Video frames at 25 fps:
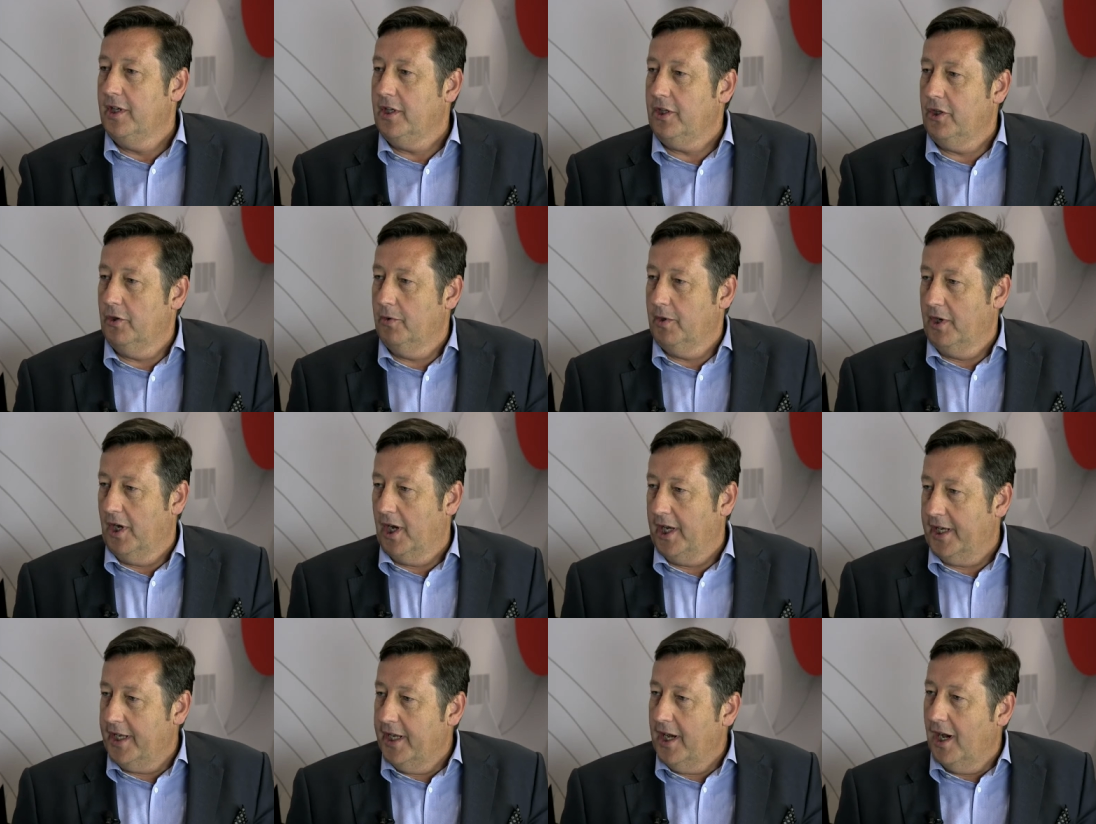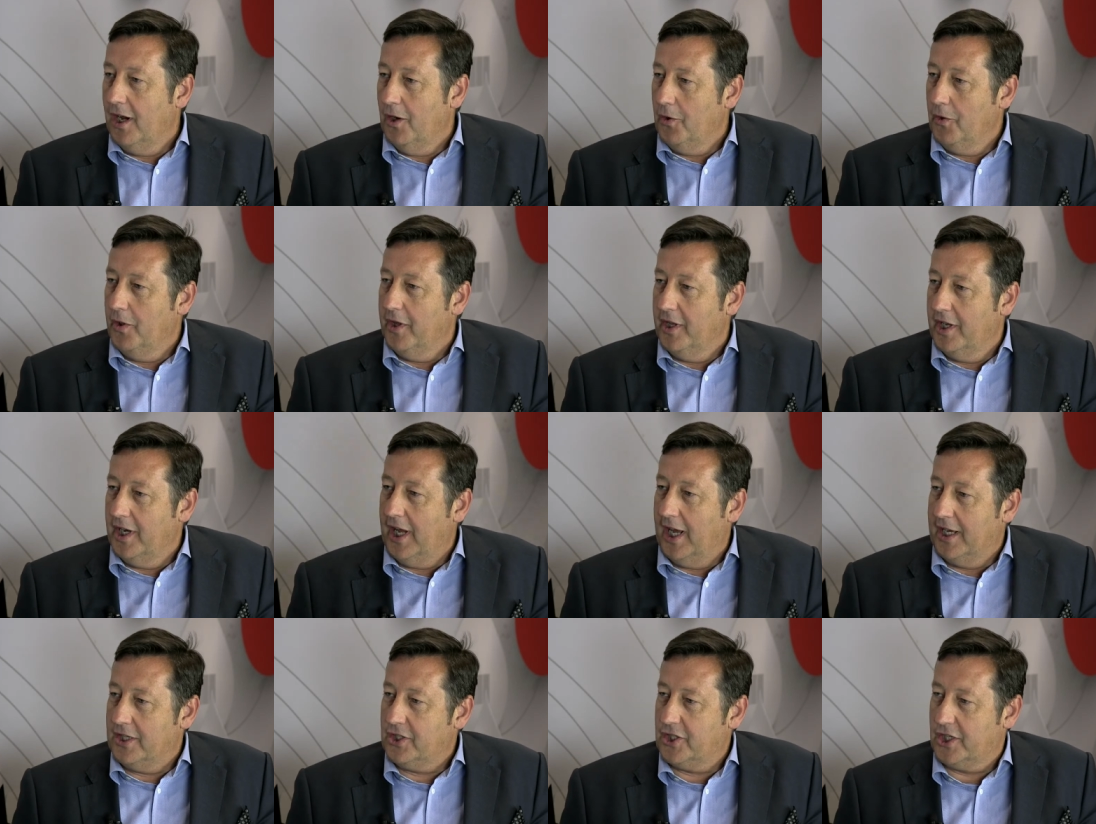You and I know
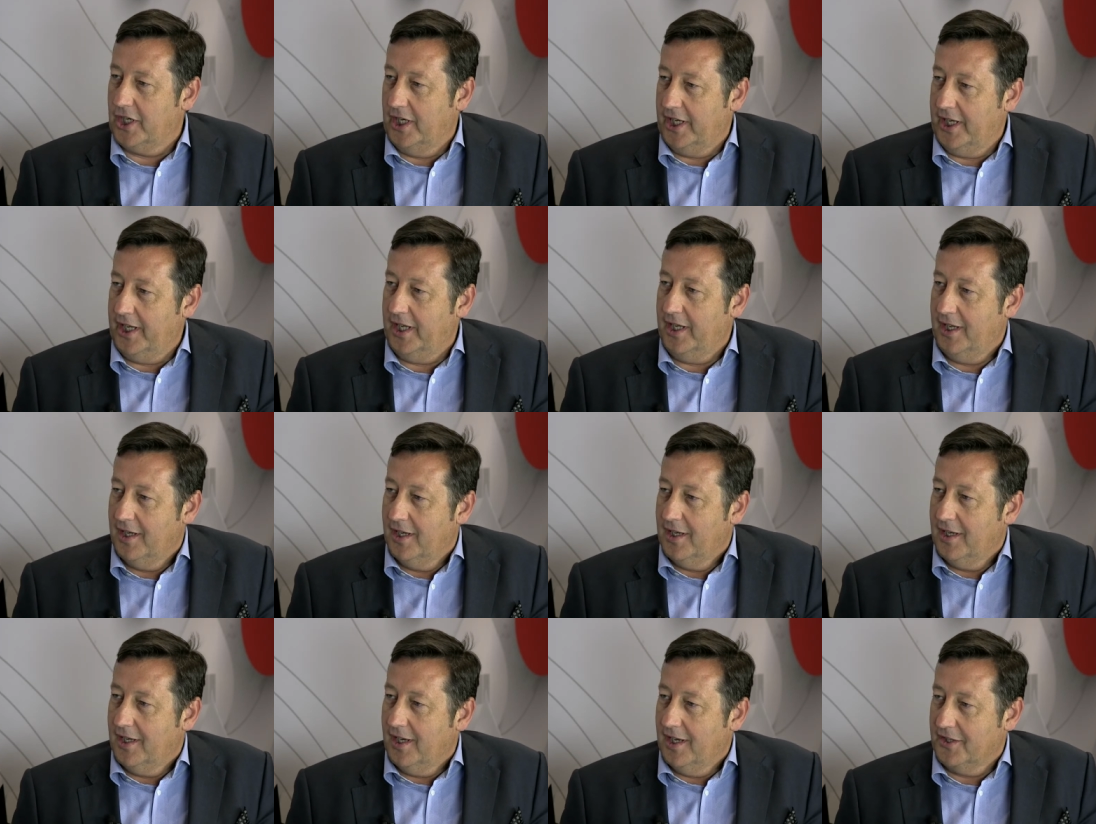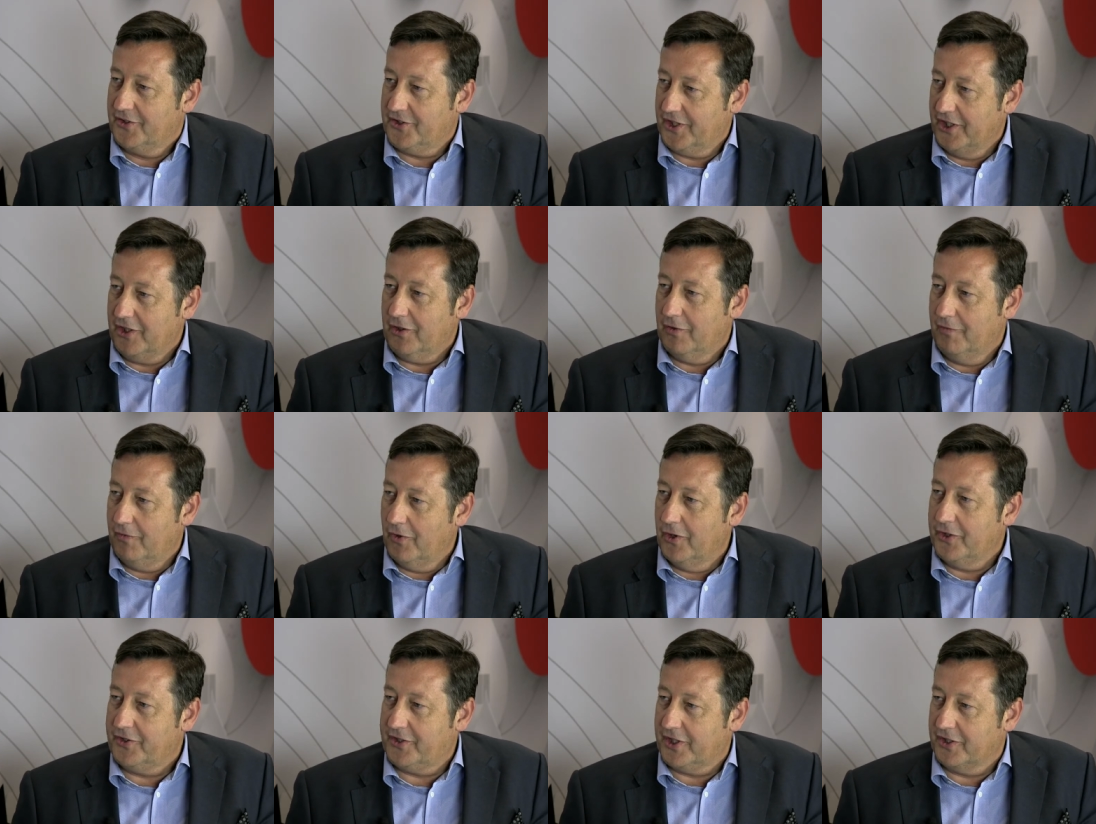that actually a single
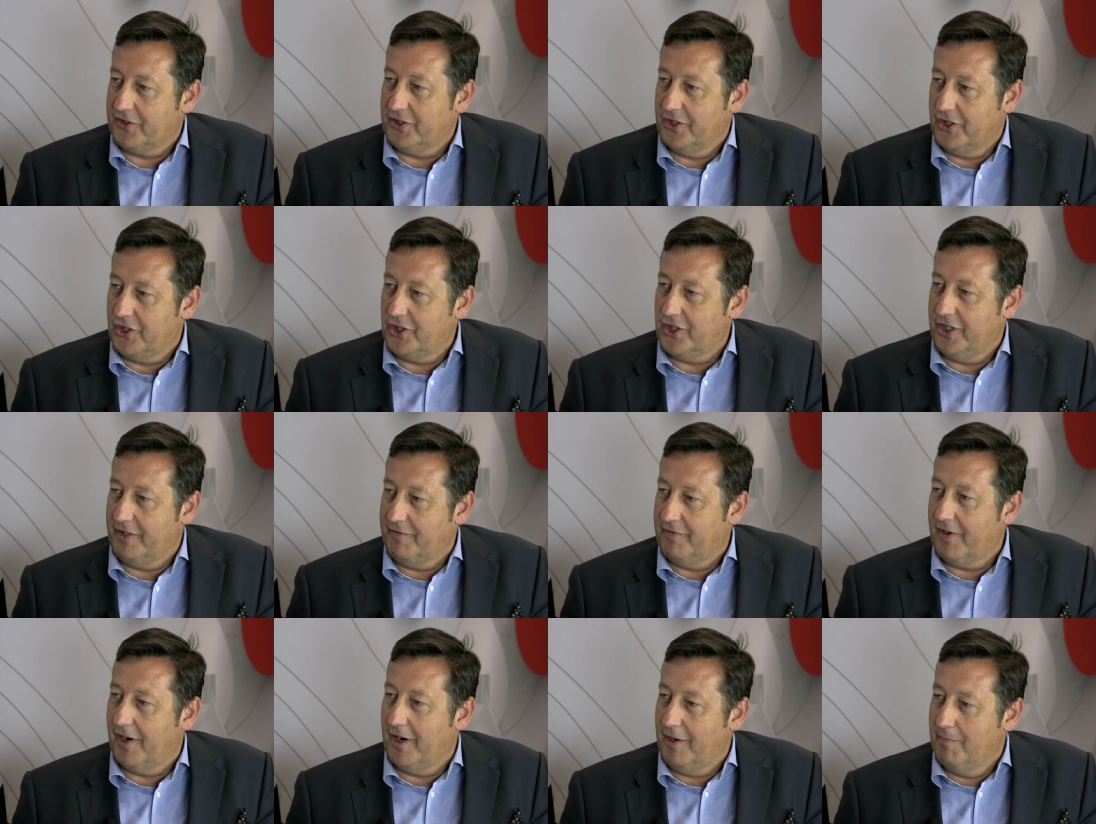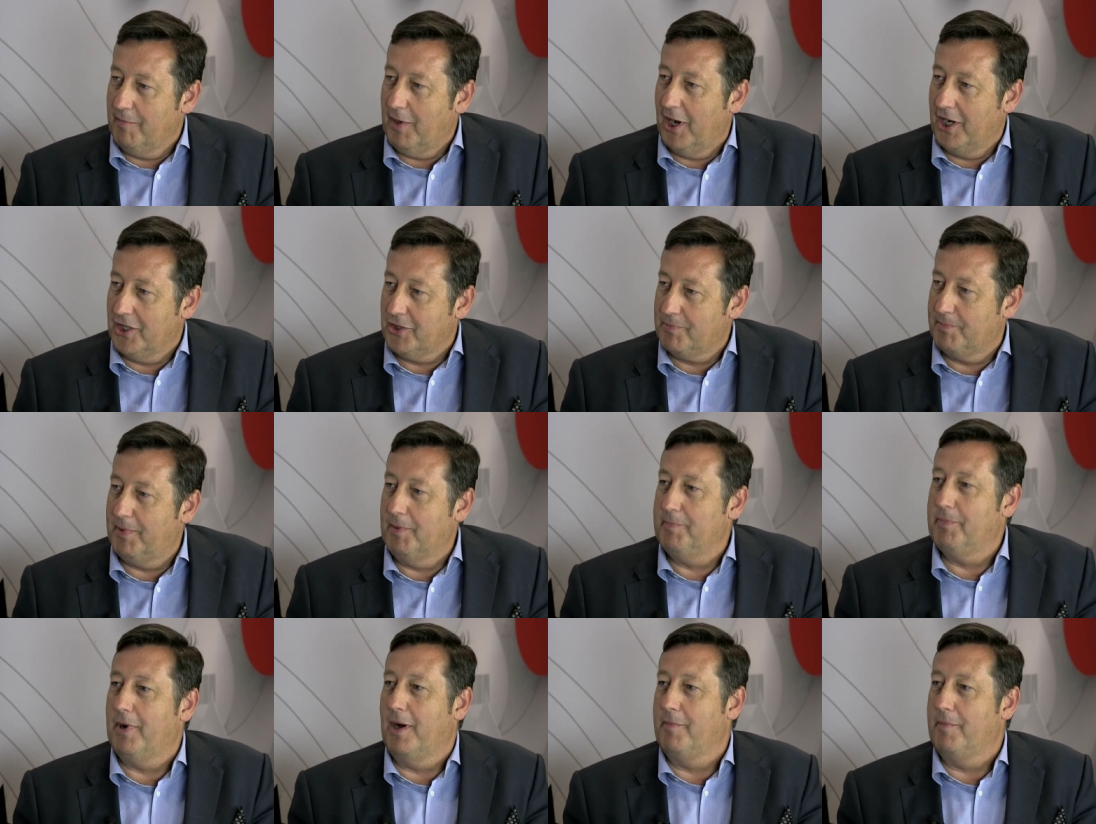voice doesn't achieve very much, but mm-hmm.